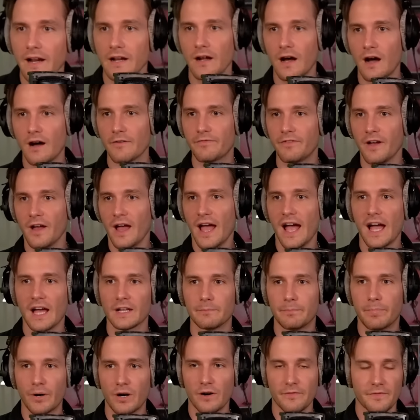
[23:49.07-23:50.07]
it off
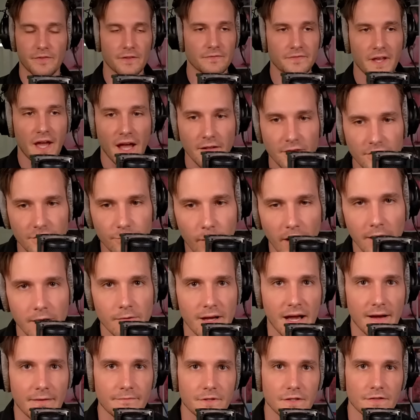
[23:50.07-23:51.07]
at birth, and that's why
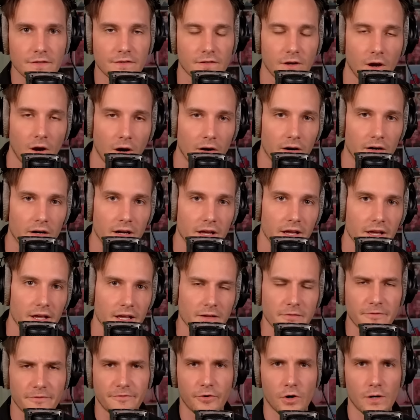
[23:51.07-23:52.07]
you have the scar
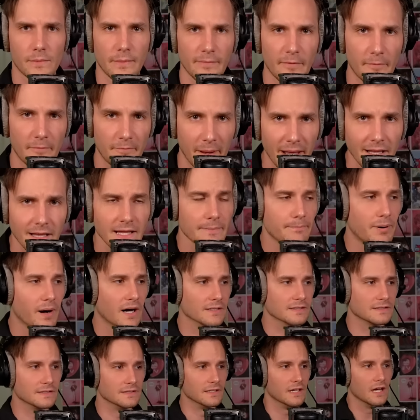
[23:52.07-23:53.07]
in form of a belly
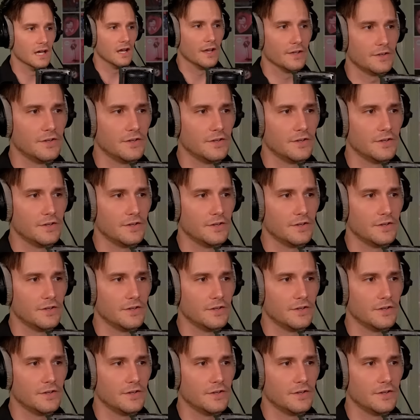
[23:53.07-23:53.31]
button.